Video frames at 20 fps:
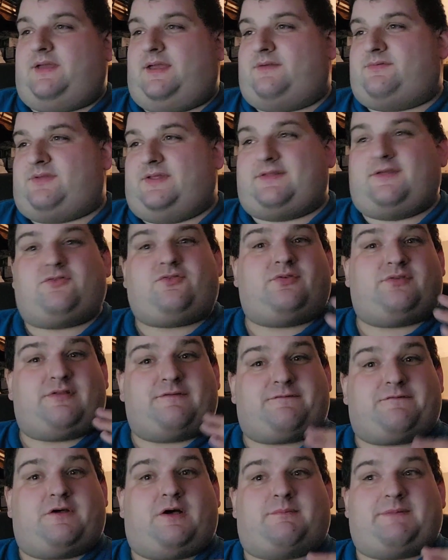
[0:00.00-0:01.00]
and this is the
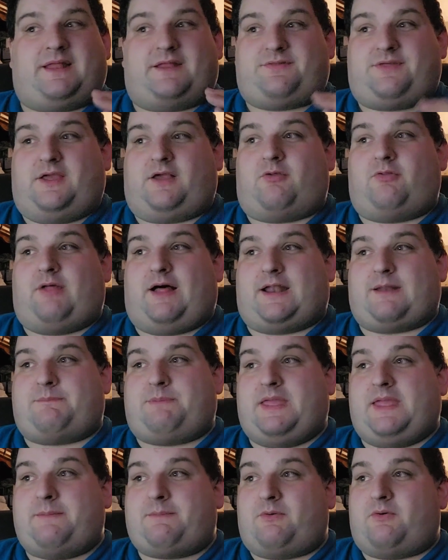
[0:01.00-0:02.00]
film that I think a lot of
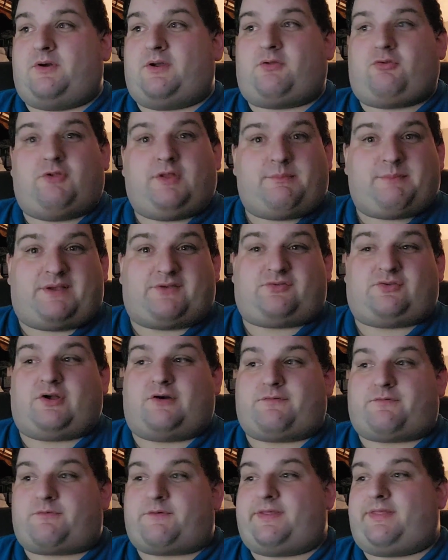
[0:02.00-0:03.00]
people, including
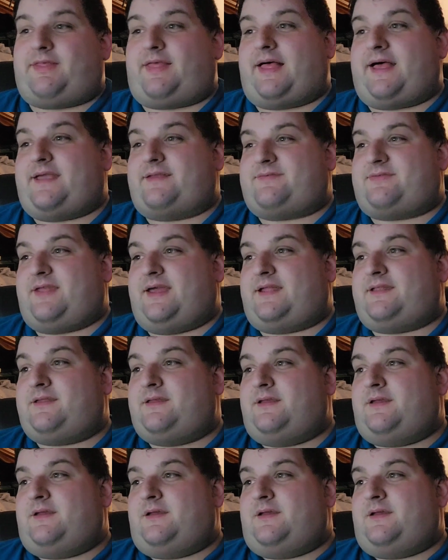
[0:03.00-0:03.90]
myself, realize that,